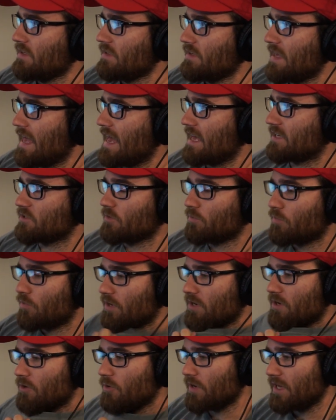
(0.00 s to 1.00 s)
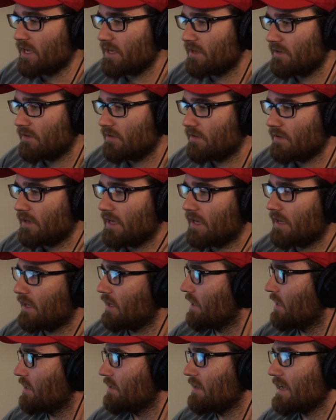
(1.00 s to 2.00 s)
Yeah, so pretty quick.
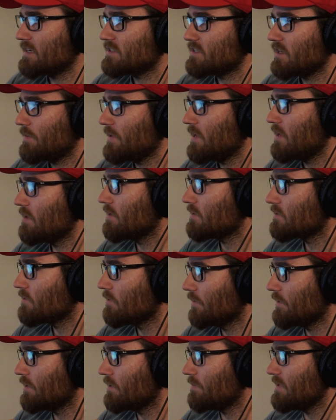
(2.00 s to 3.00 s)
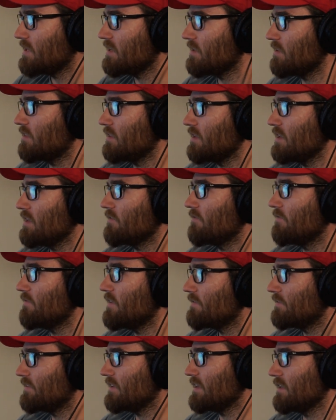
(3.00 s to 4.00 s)
Next up here is going to be the
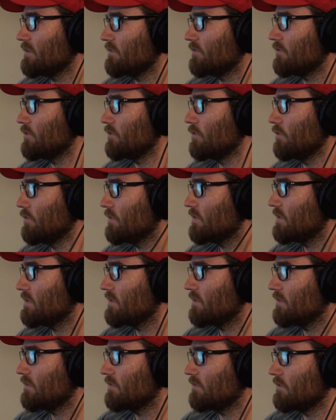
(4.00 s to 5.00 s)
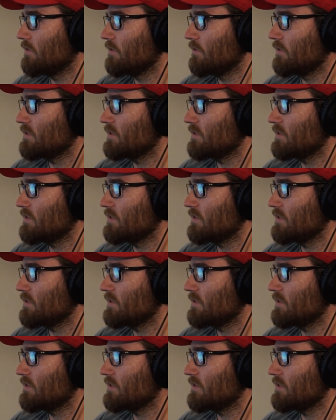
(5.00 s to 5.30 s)
15-tooth 0 to